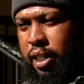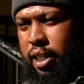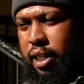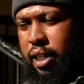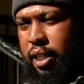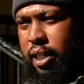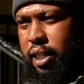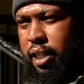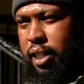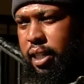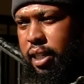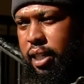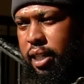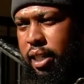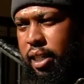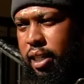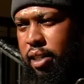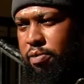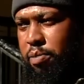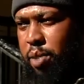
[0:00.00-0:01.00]

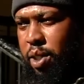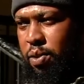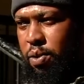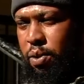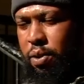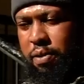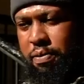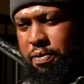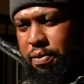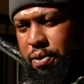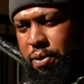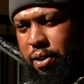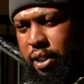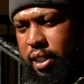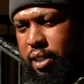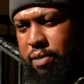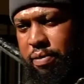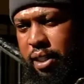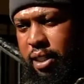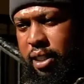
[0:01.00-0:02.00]
have been going through a
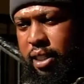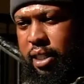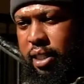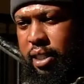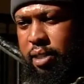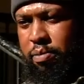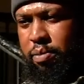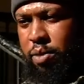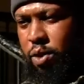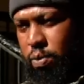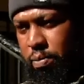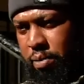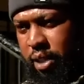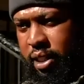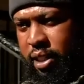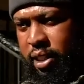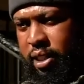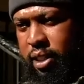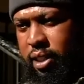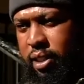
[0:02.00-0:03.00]
devastating
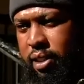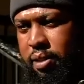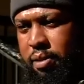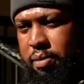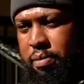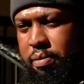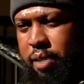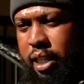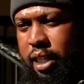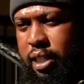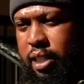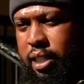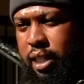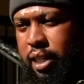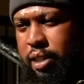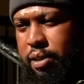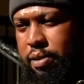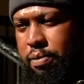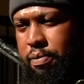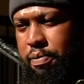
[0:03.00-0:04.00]
moment, but
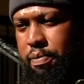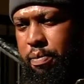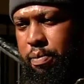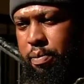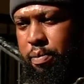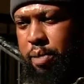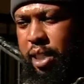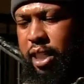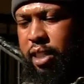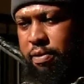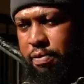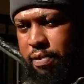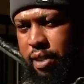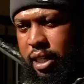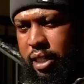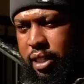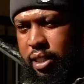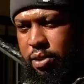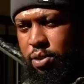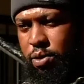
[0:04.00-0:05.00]
I believe
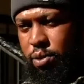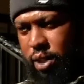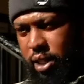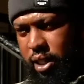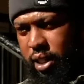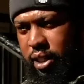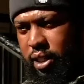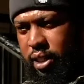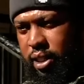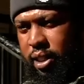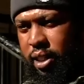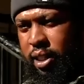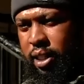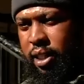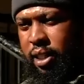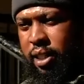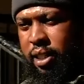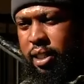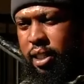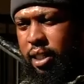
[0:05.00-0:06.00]
that today
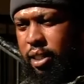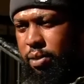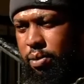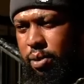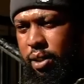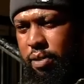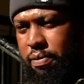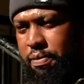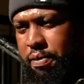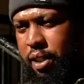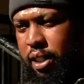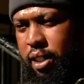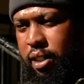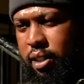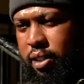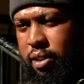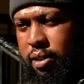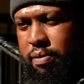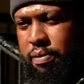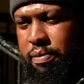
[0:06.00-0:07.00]
they will
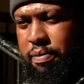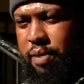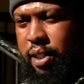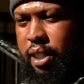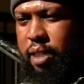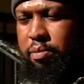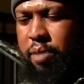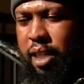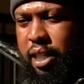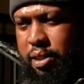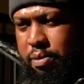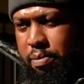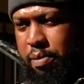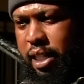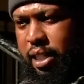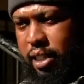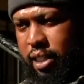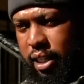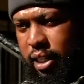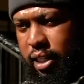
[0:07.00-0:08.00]
feel very much
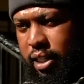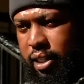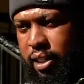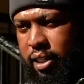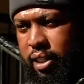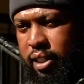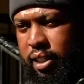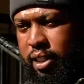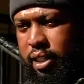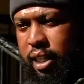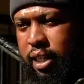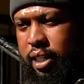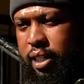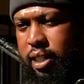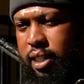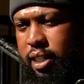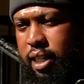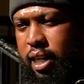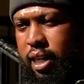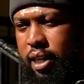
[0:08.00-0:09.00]
better
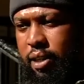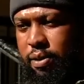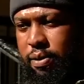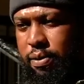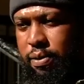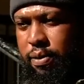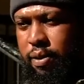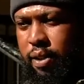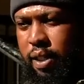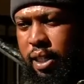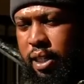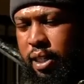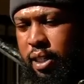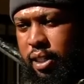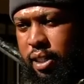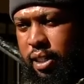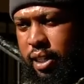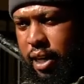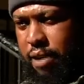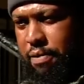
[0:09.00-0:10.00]
that now
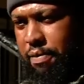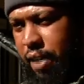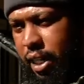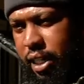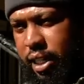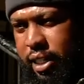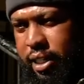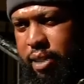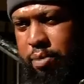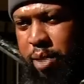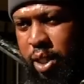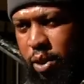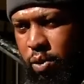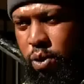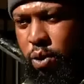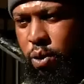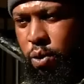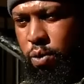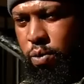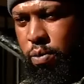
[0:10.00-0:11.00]
their father is back
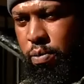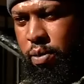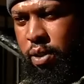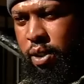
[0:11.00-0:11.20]
home.